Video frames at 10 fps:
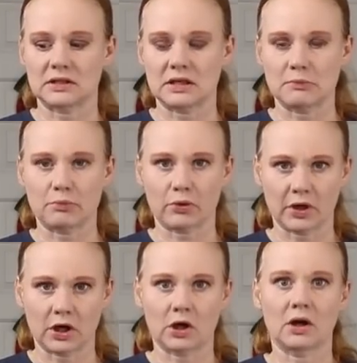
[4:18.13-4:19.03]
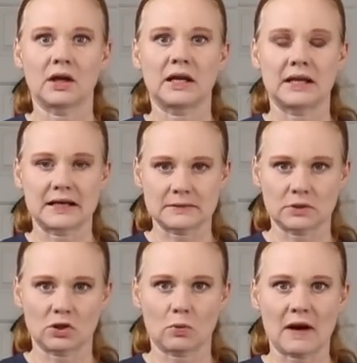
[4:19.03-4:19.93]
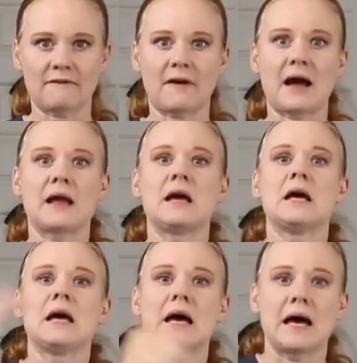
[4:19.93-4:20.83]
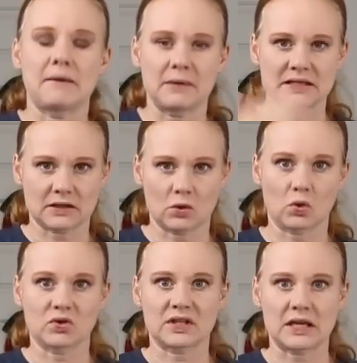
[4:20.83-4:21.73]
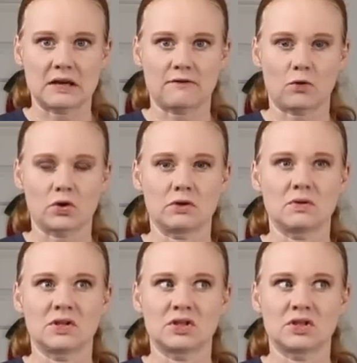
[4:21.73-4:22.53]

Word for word: the printer connects with your Wi-Fi and basically orders the ink for you.